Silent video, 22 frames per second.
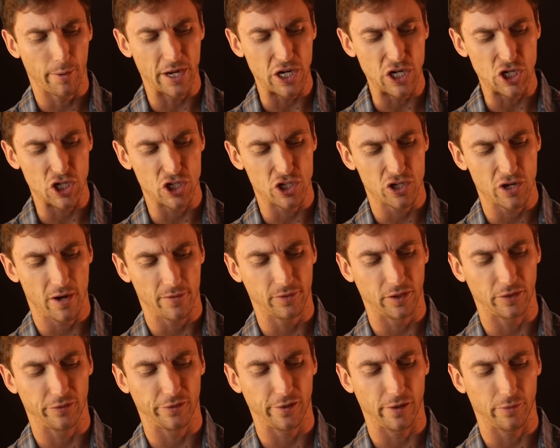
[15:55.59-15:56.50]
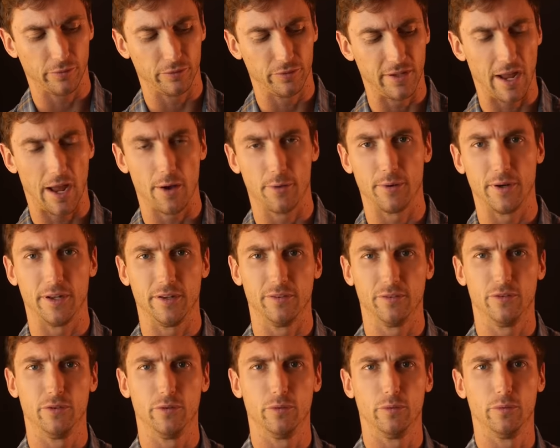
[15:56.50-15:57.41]
it shoved itself down
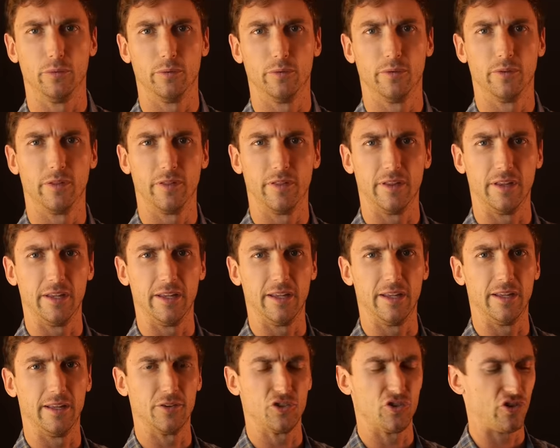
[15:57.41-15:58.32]
into the